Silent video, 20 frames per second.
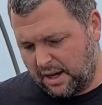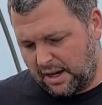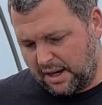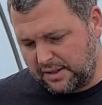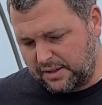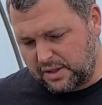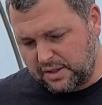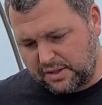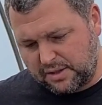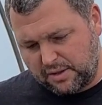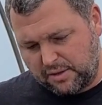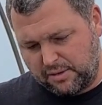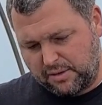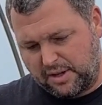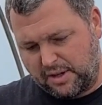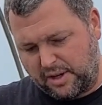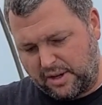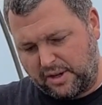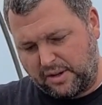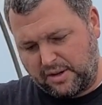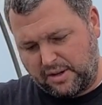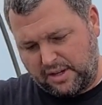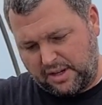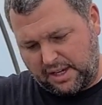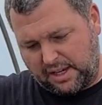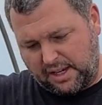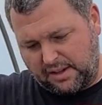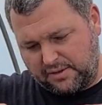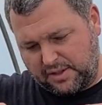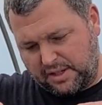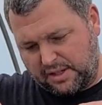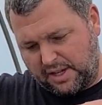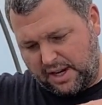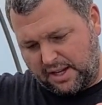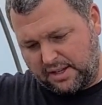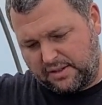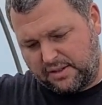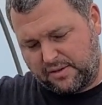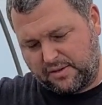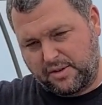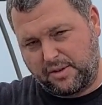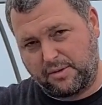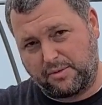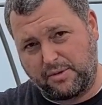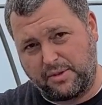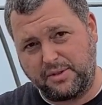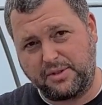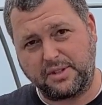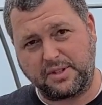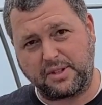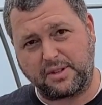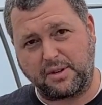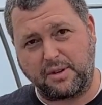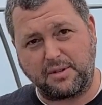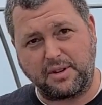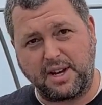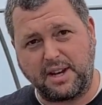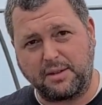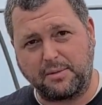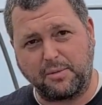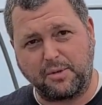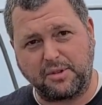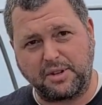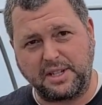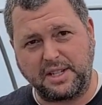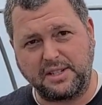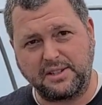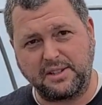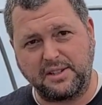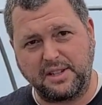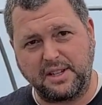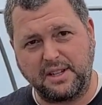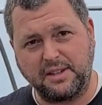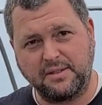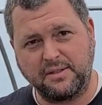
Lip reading: Just so that it gives a chance for the roots to grow down more easily.